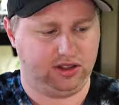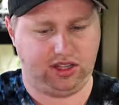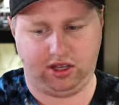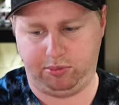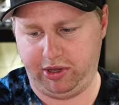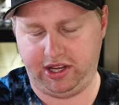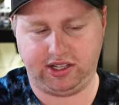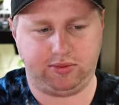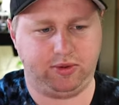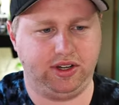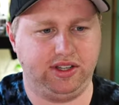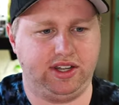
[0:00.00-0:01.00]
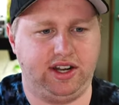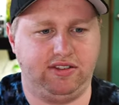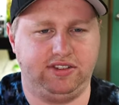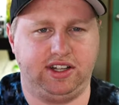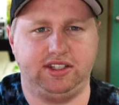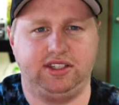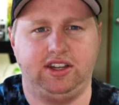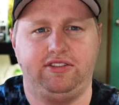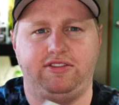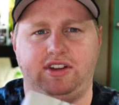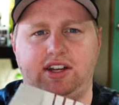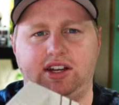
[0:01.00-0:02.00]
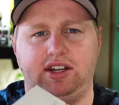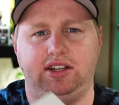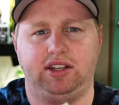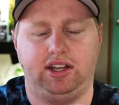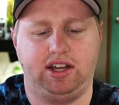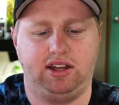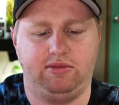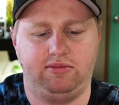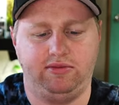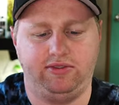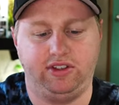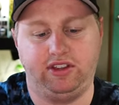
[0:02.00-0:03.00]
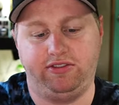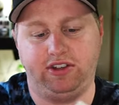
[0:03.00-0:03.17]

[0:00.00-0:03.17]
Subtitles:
The biggest print that I've done so far, for the